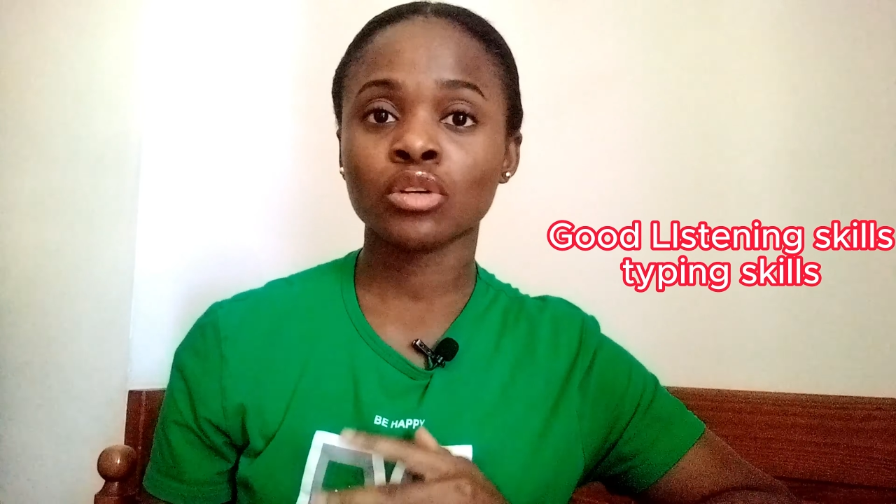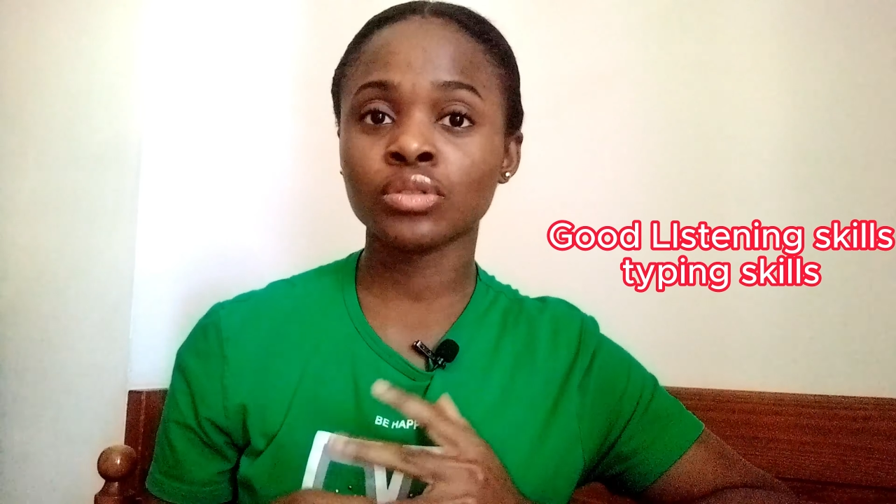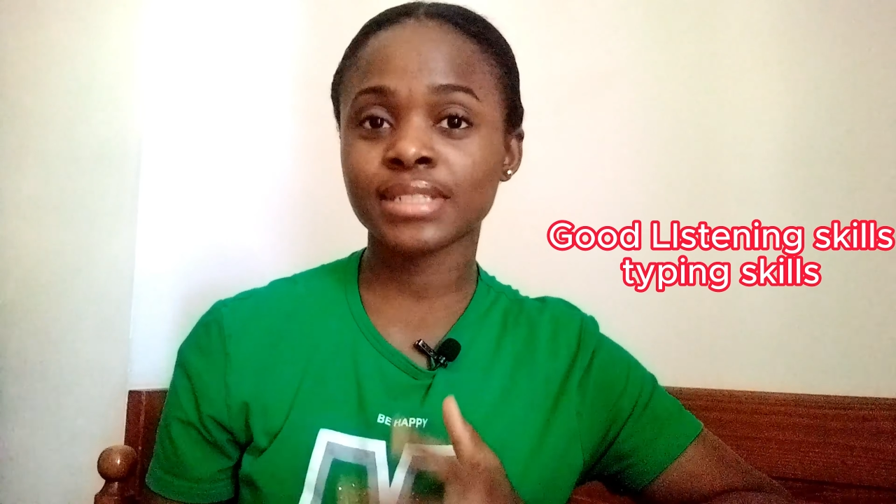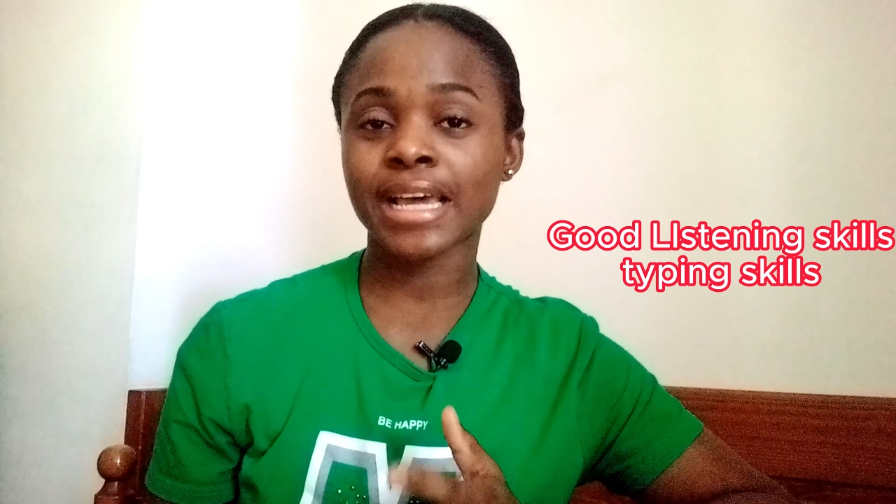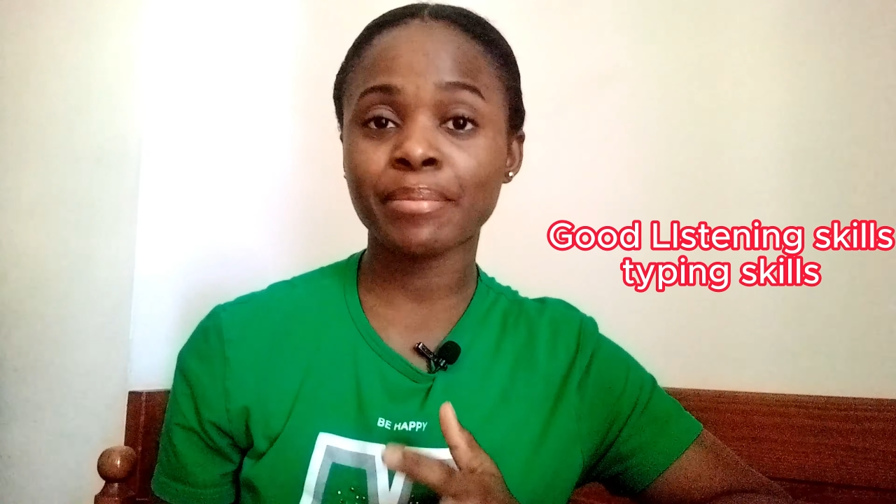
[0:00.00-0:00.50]

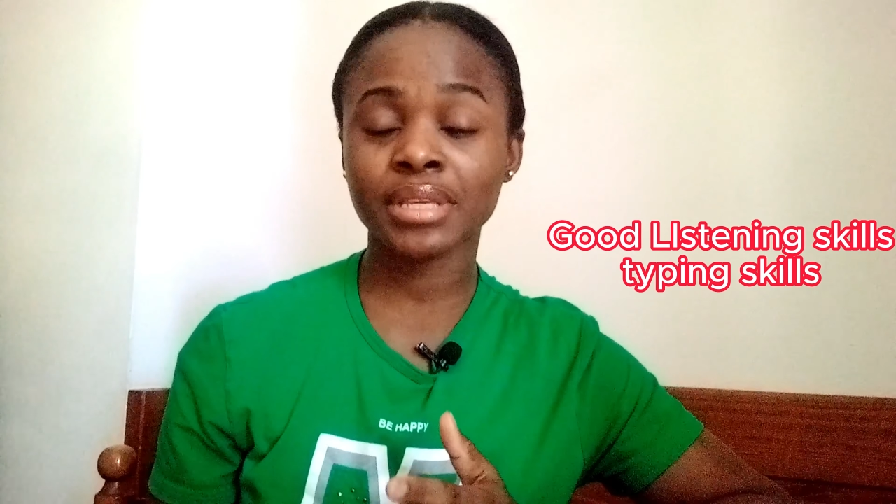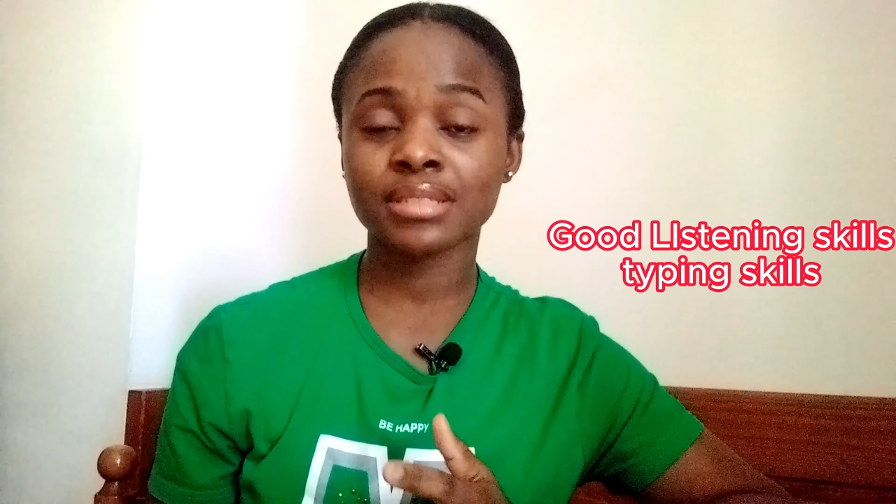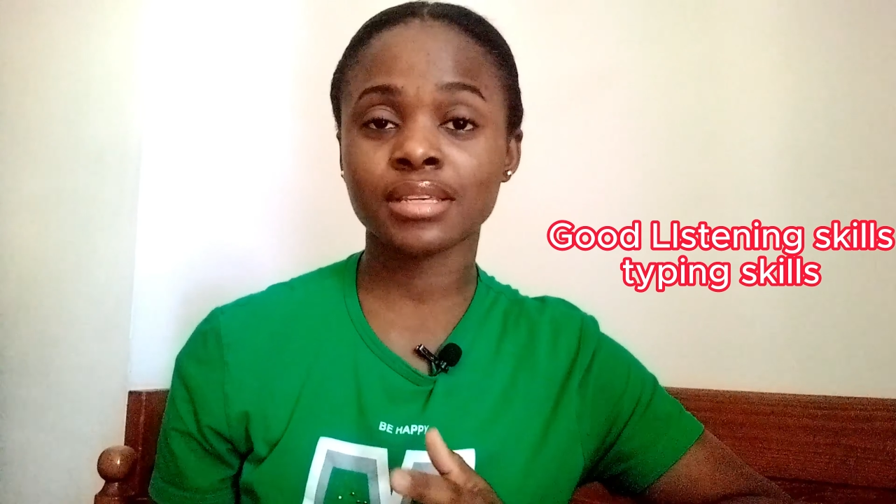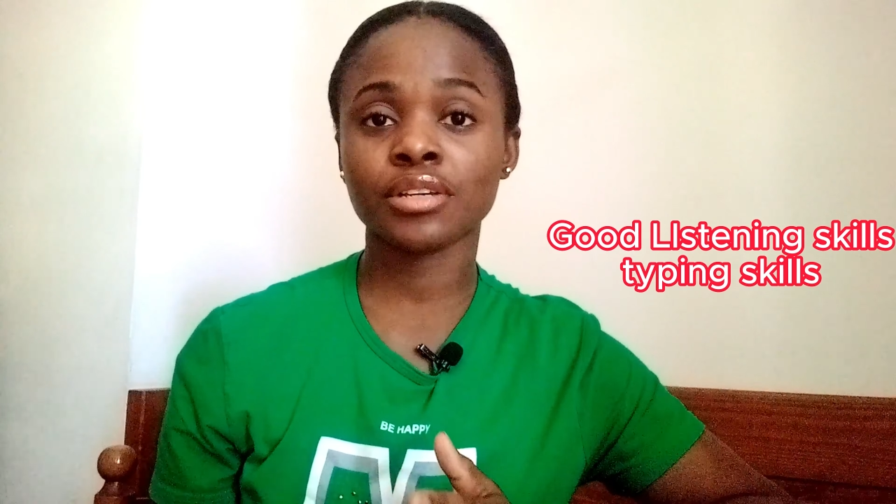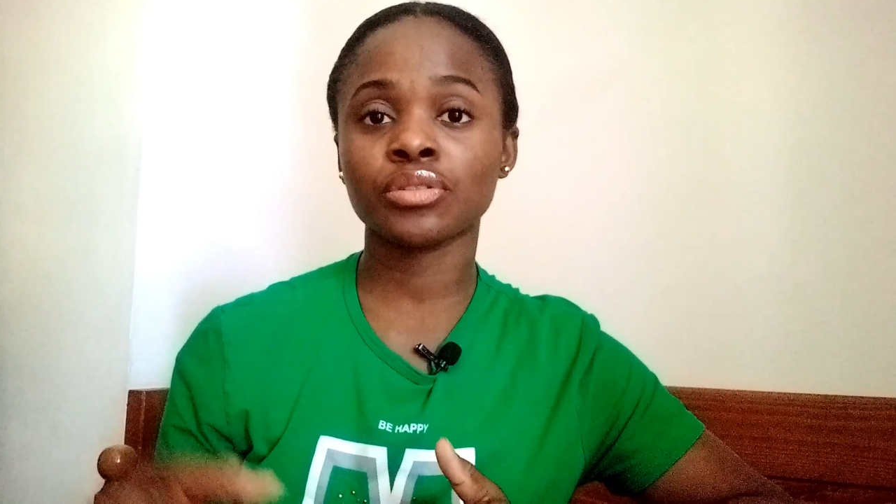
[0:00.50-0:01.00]
good typing
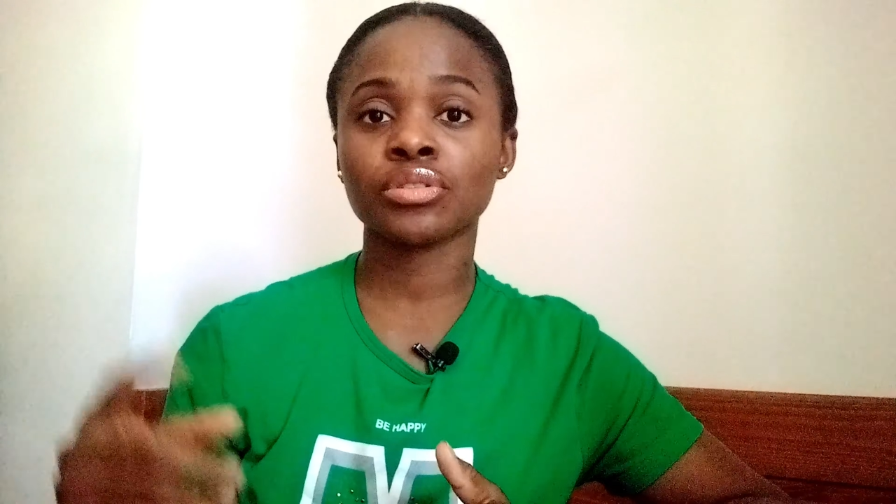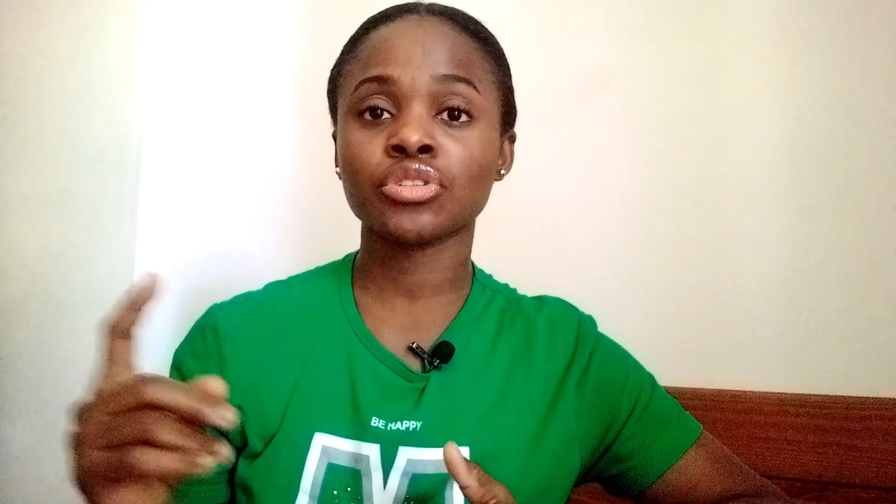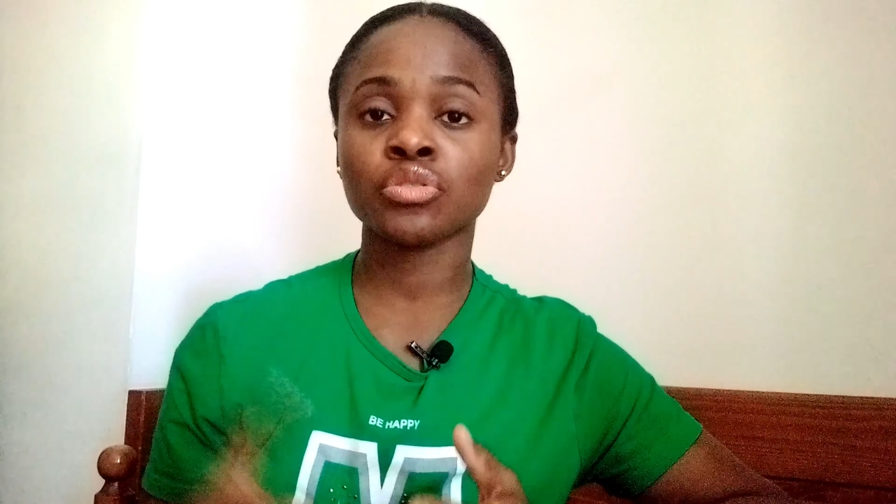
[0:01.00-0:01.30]
skill,